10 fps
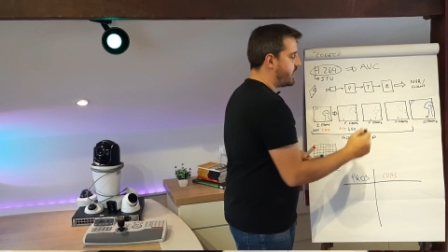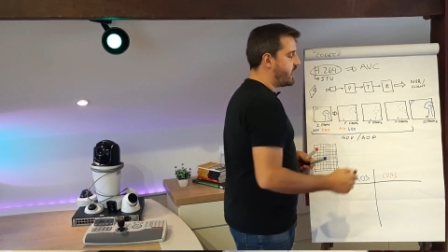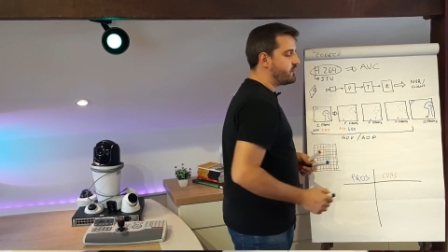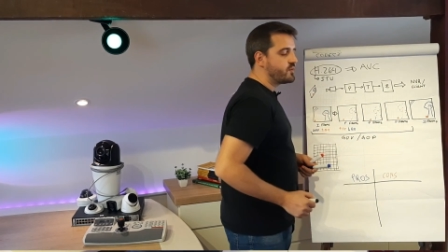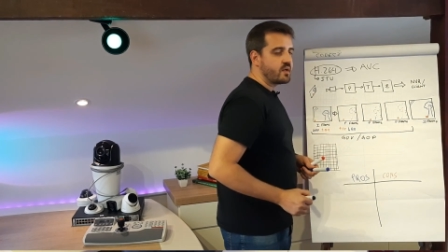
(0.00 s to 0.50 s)

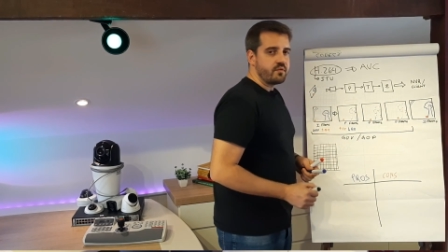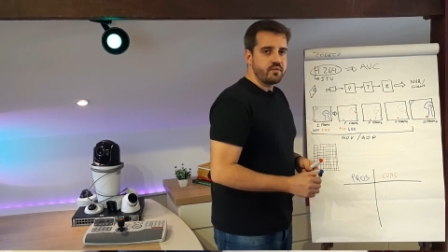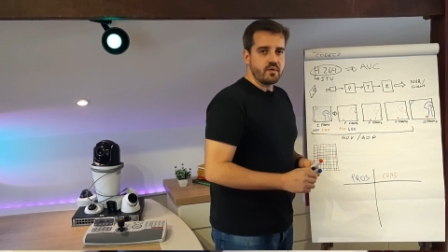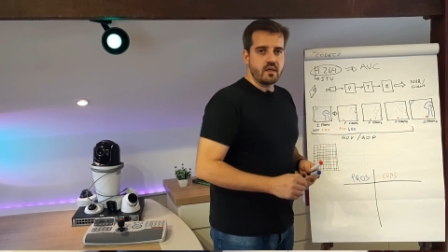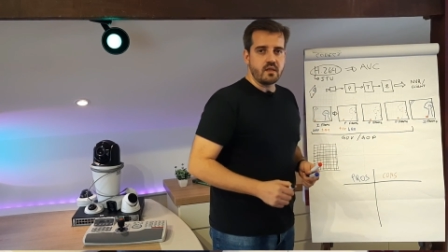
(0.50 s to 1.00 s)
after
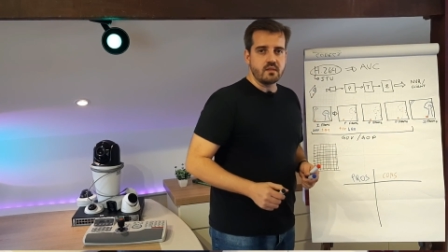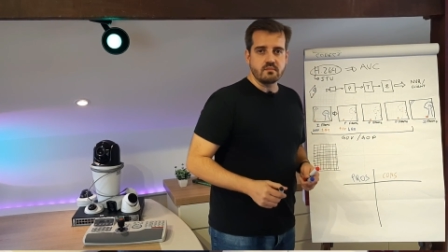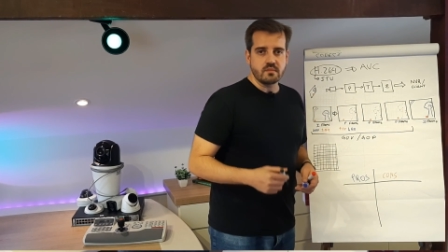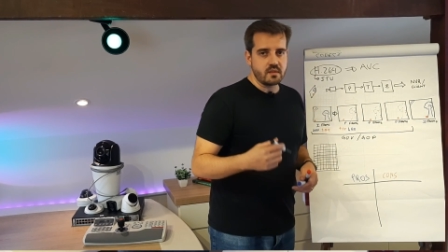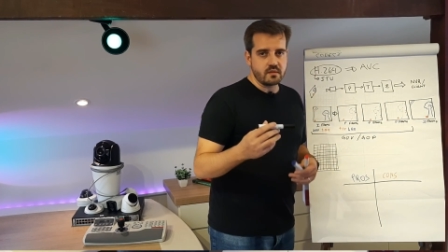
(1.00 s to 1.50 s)

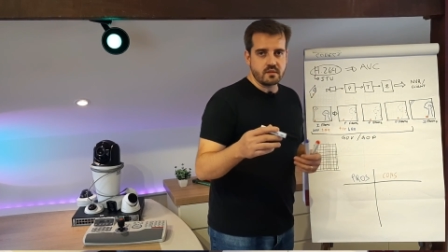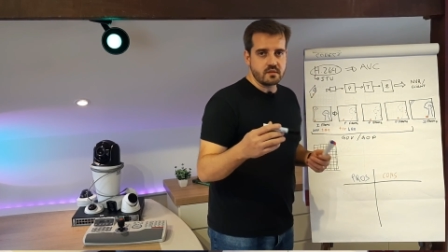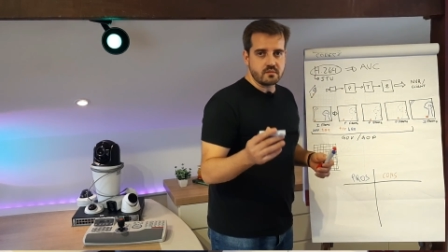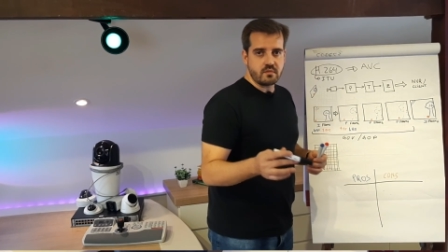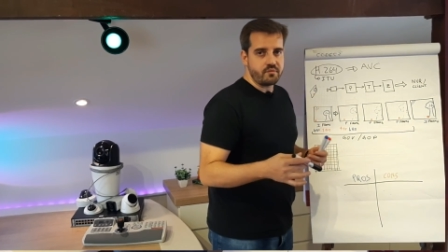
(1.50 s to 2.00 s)

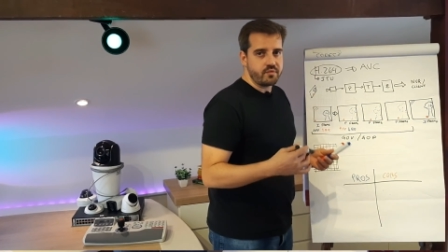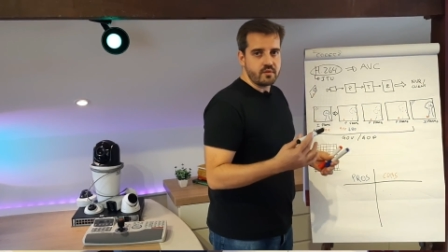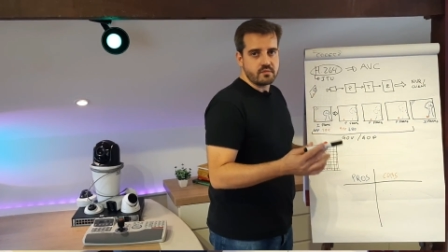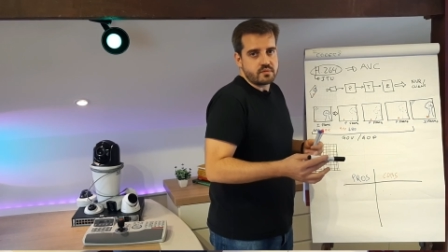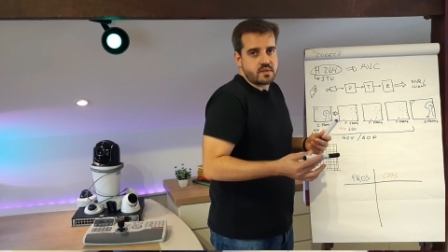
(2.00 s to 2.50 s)
a
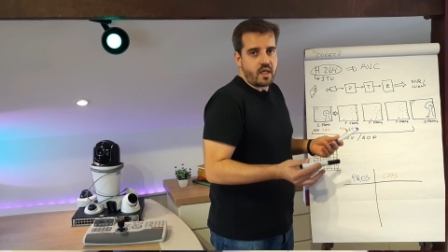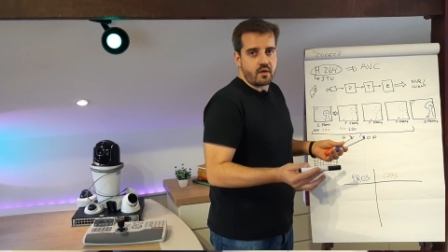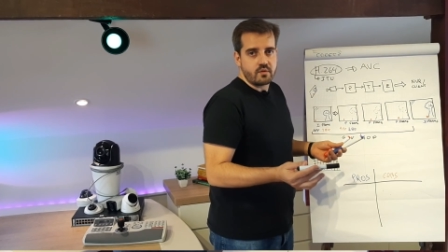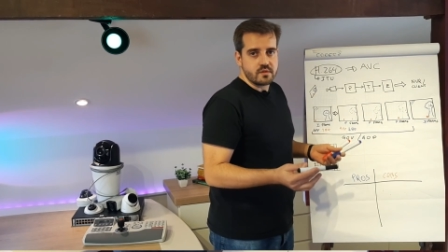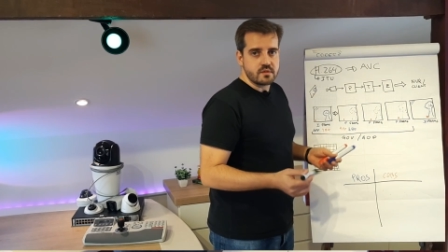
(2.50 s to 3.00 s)
few
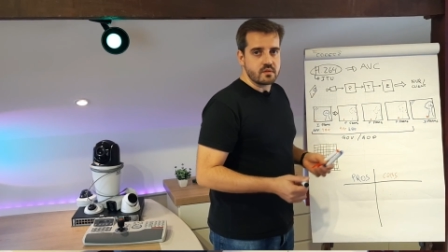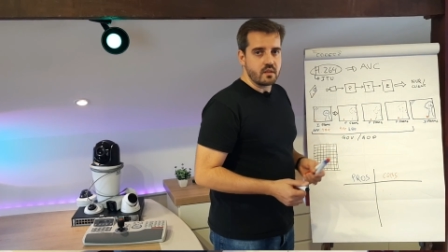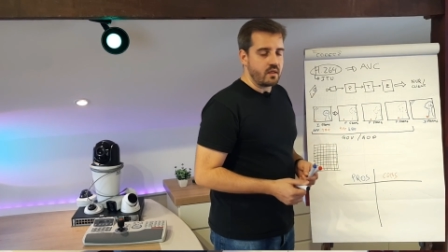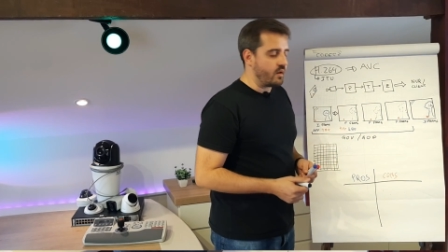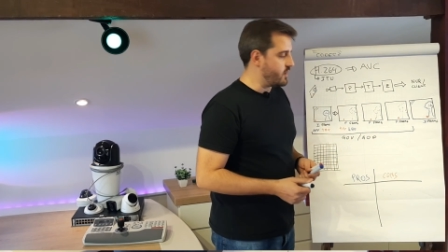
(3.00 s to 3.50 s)
seconds,
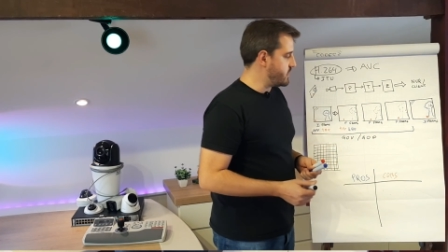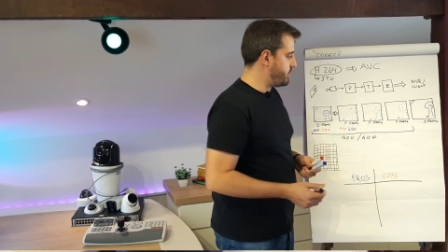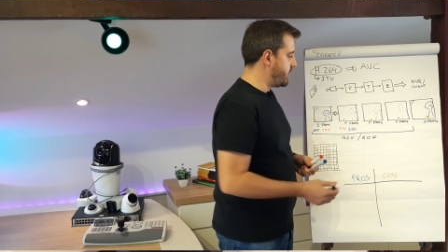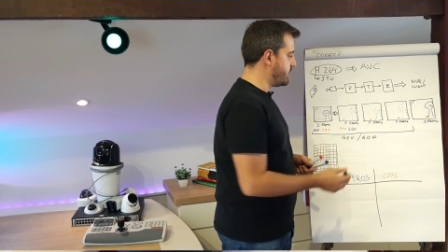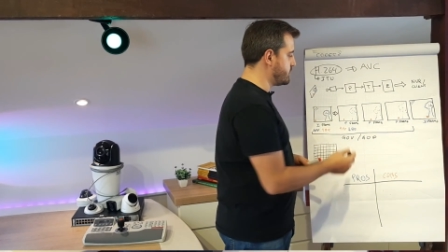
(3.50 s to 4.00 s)
or
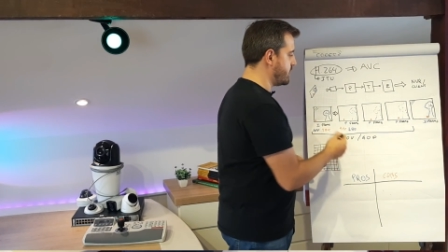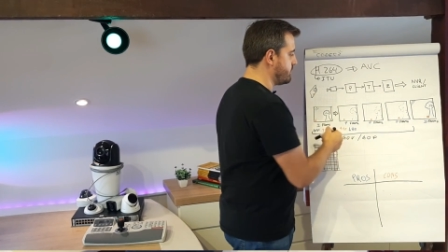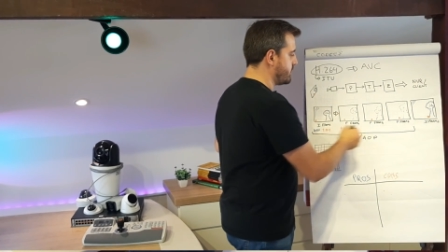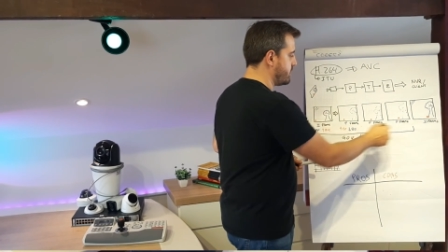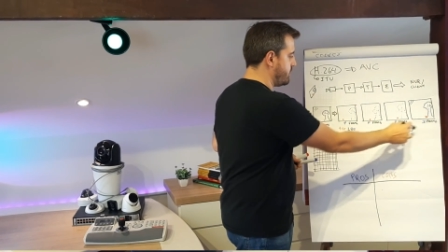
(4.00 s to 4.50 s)
depending on the
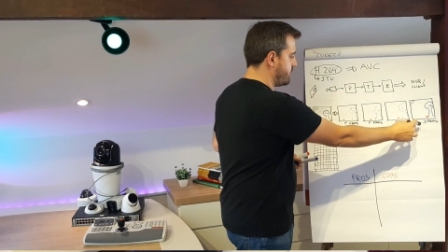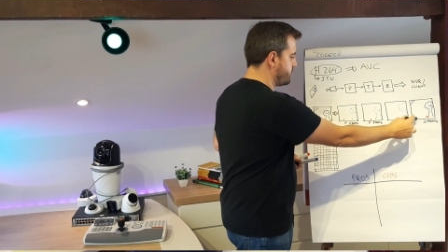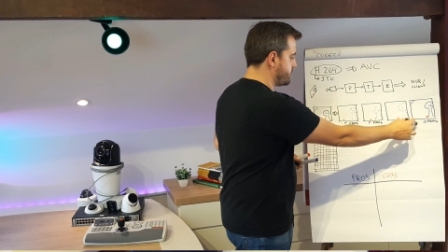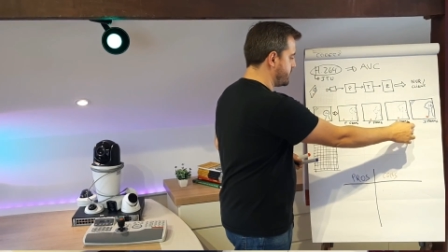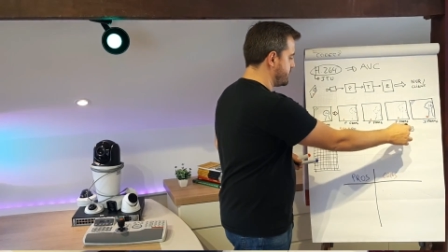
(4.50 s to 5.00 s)
number
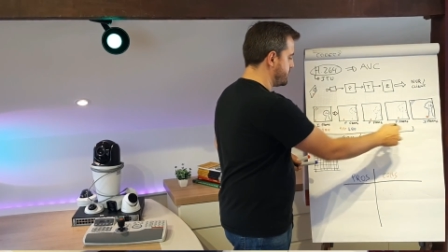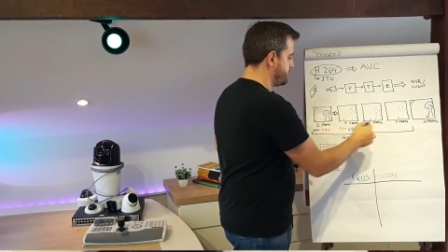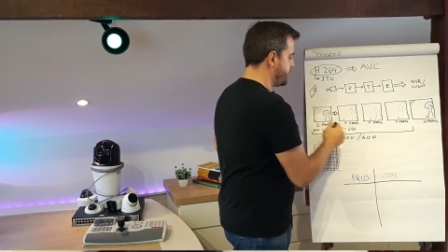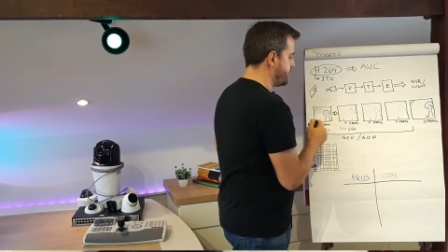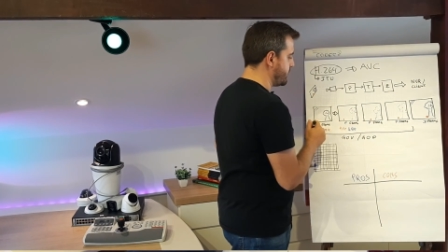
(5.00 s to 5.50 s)
of the
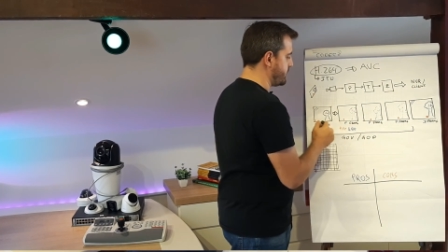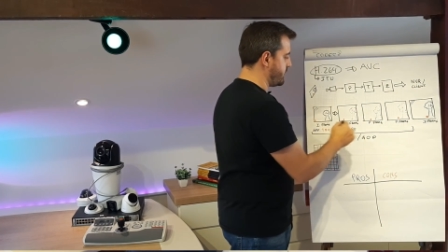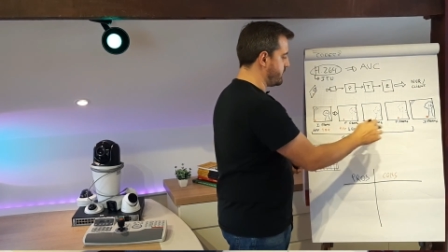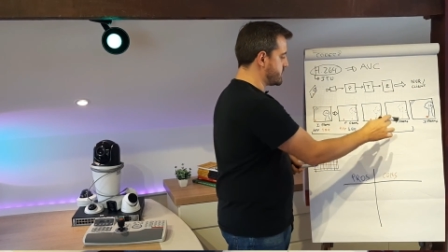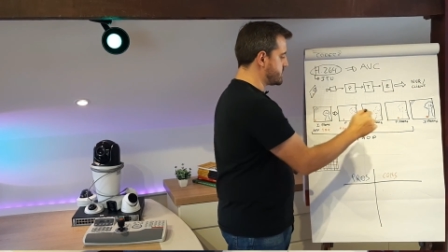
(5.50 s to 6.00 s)
period that
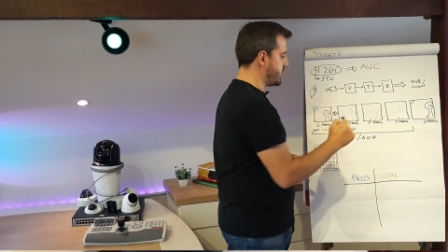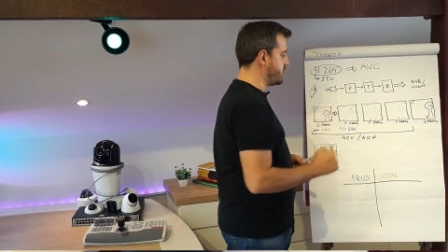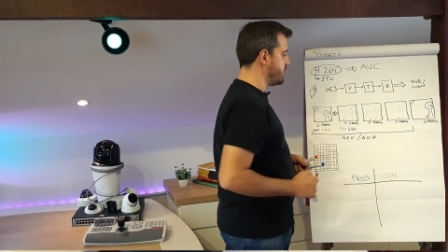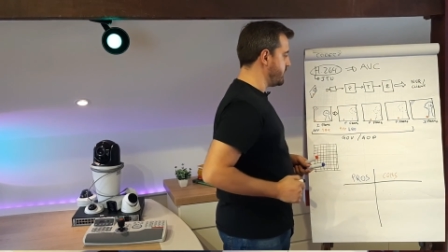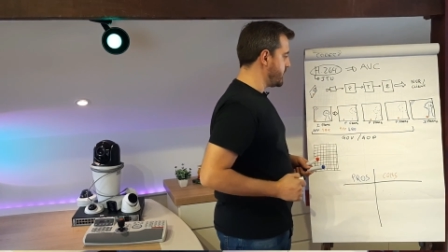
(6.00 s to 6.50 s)
you are
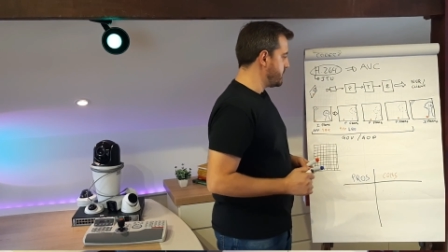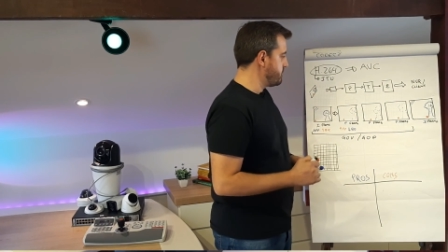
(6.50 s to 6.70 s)
setting here.